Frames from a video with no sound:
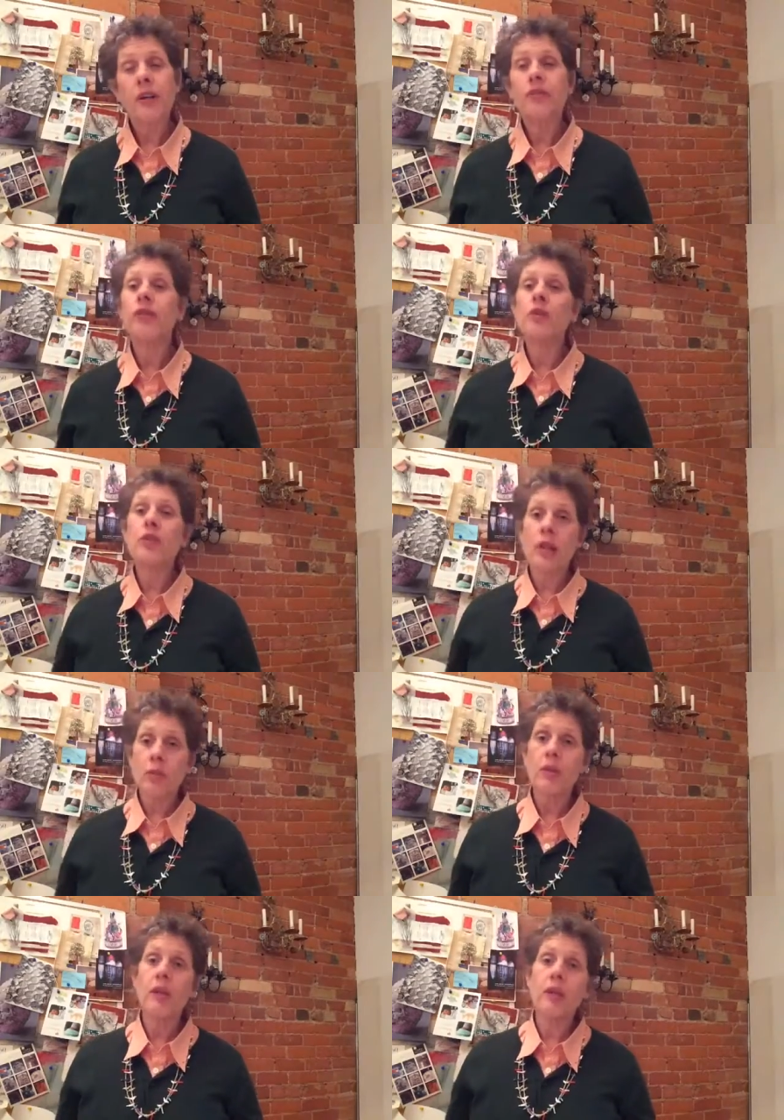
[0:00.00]
the foods that
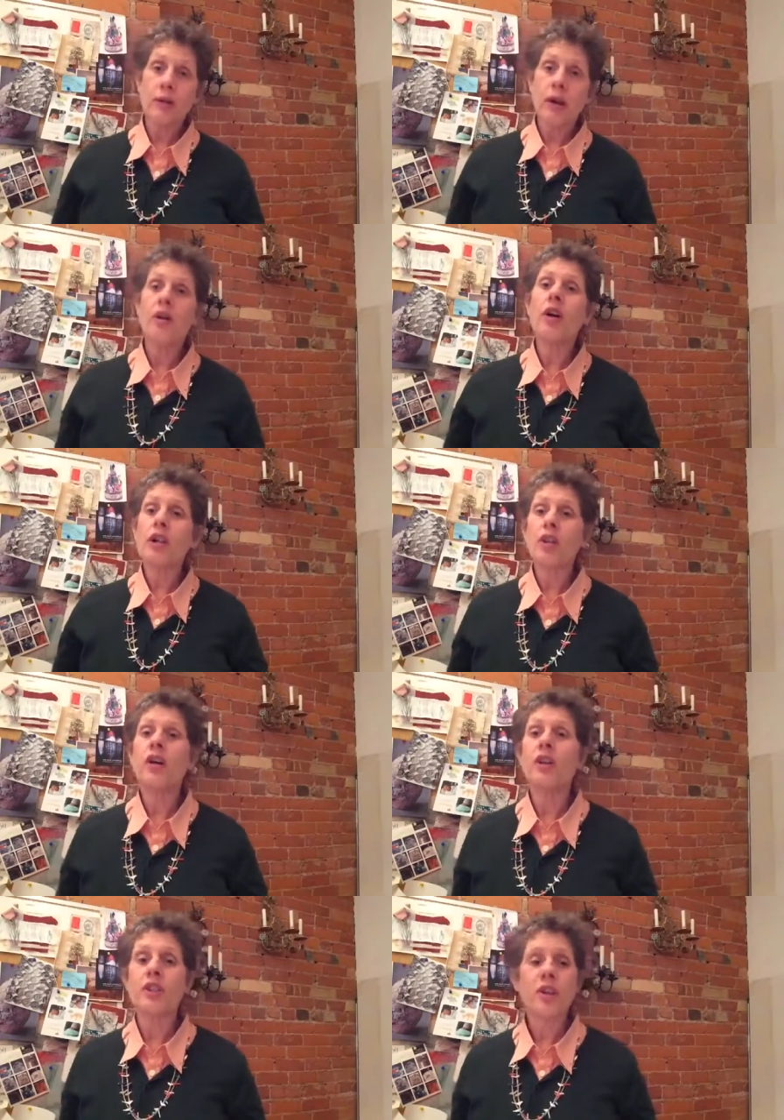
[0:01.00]
we are not
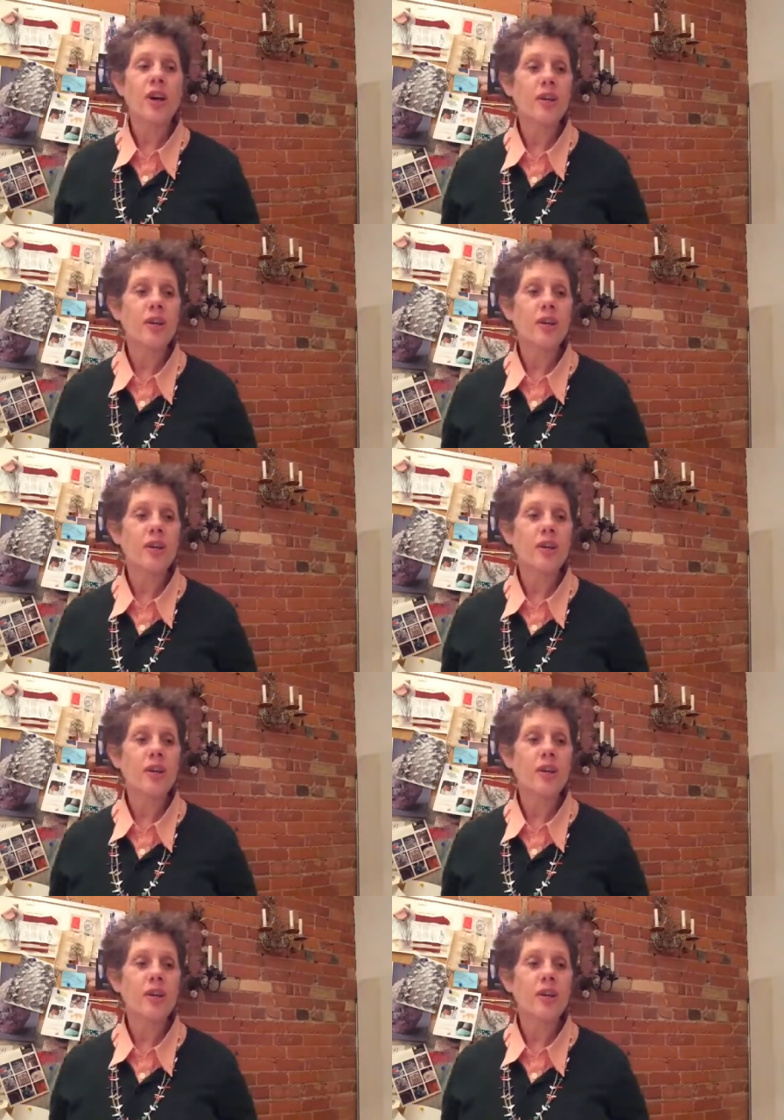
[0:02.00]
going to talk